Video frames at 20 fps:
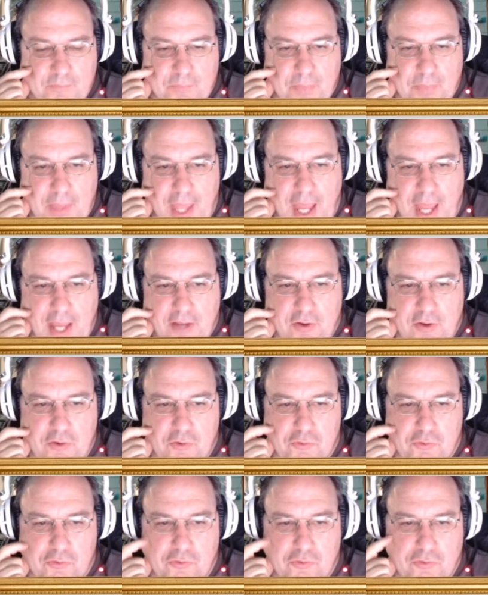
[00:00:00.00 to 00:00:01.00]

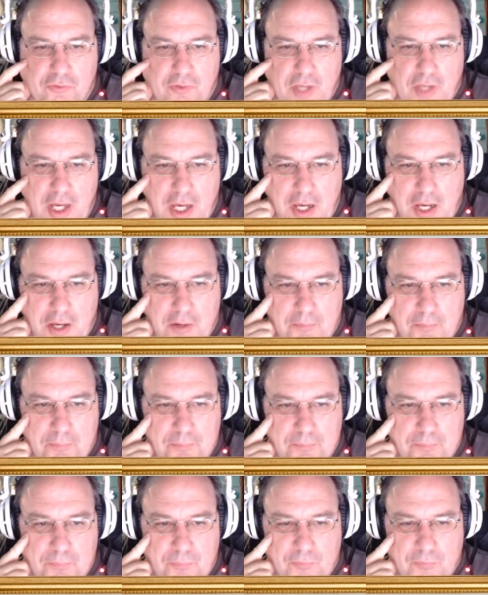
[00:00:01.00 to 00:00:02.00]
hackers
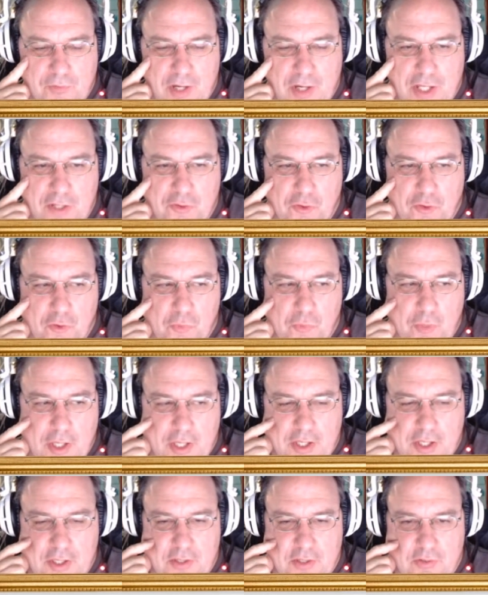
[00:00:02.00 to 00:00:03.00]
finding their
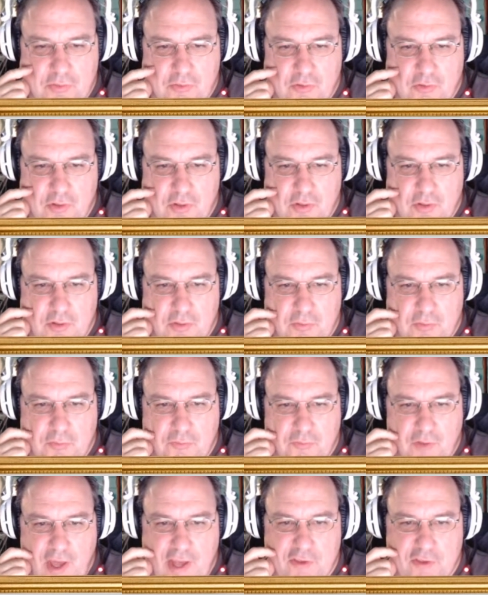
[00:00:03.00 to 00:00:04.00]
way into
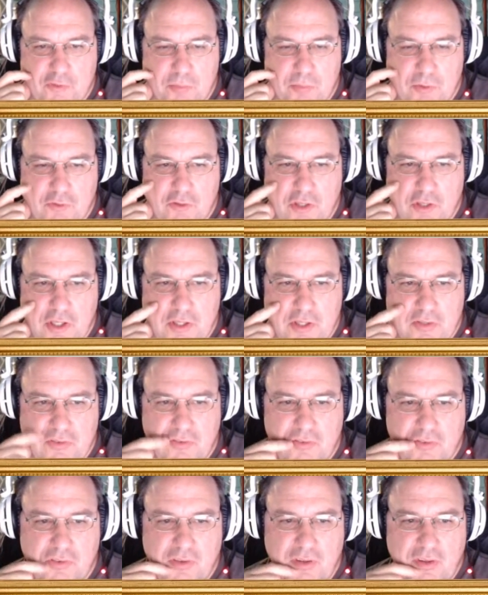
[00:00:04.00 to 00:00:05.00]
fax
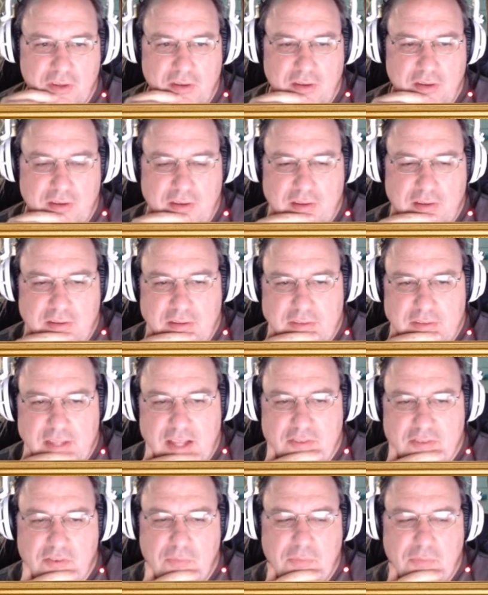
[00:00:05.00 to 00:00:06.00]
machines,
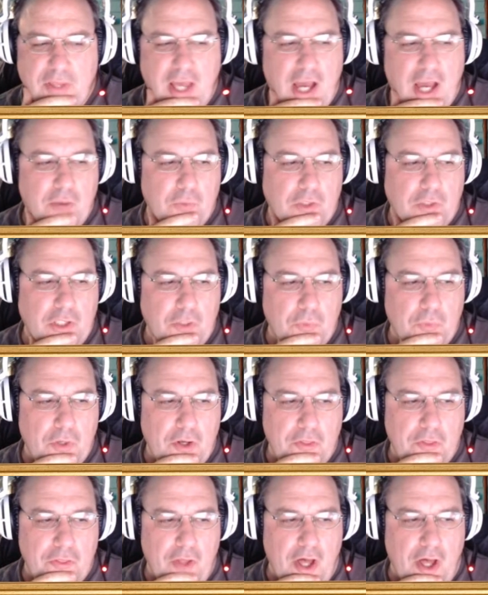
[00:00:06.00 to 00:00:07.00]
that's something I really would
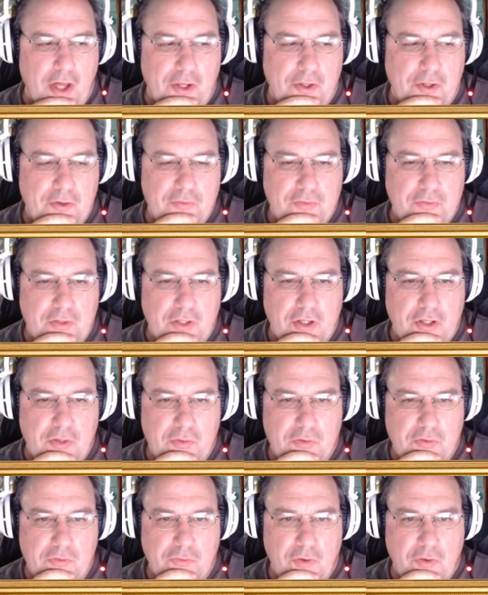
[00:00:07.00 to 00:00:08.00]
have thought of, you know,
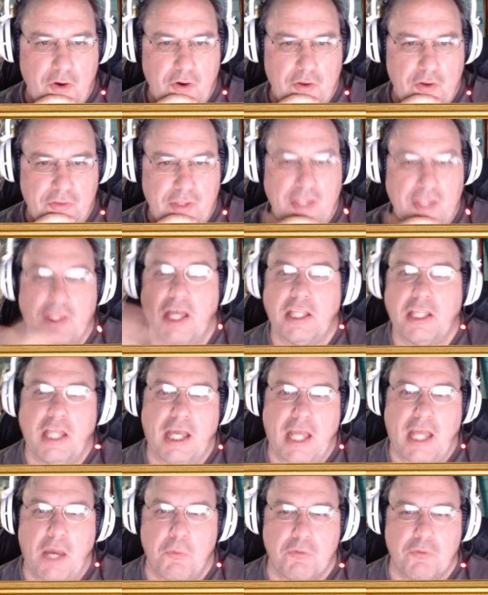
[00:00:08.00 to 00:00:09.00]
as far, not
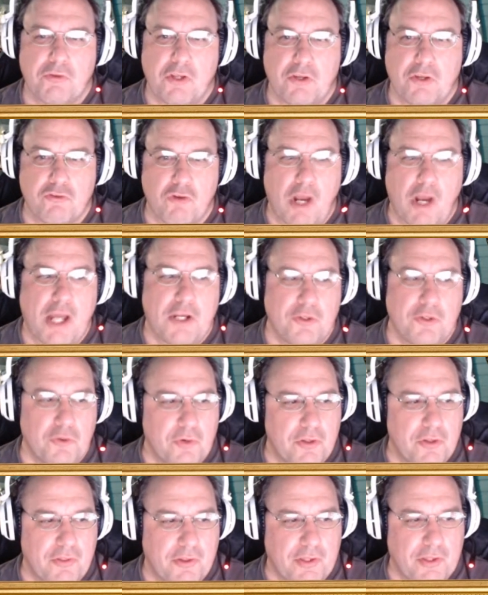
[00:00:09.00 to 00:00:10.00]
like I was going to try to do
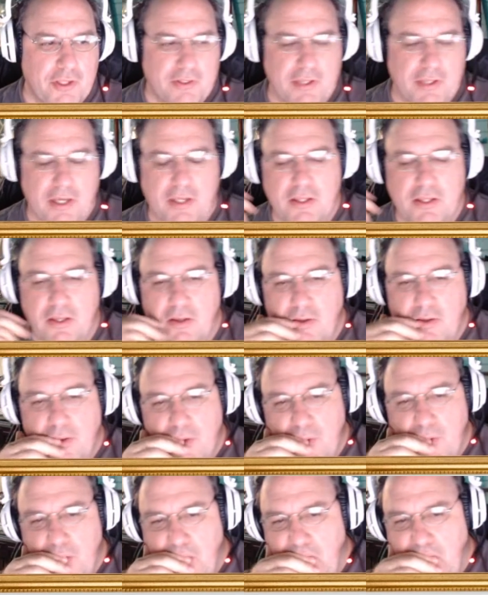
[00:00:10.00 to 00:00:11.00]
anything like that.
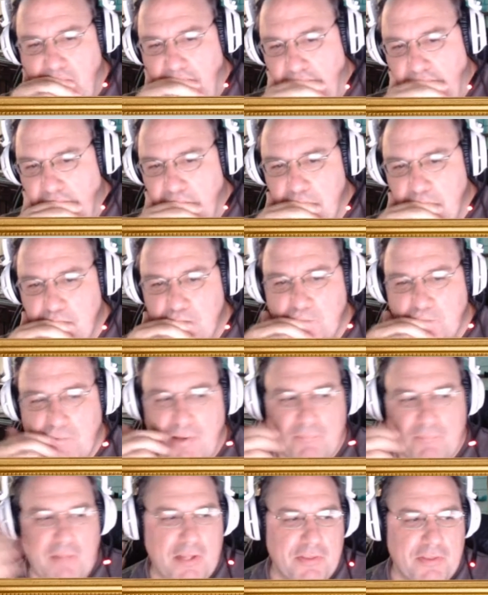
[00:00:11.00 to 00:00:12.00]
I'm
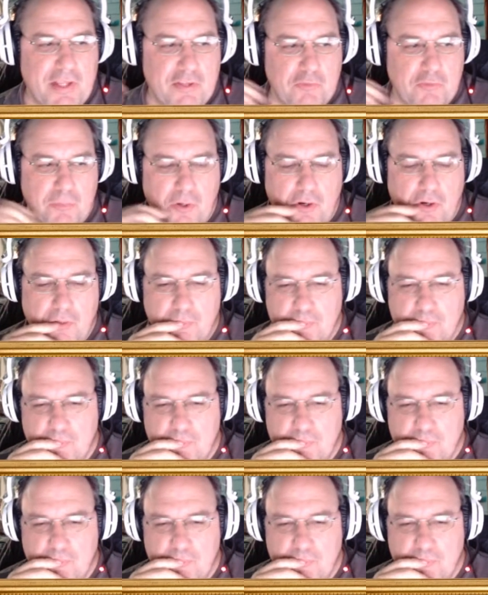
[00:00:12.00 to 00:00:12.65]
not that smart.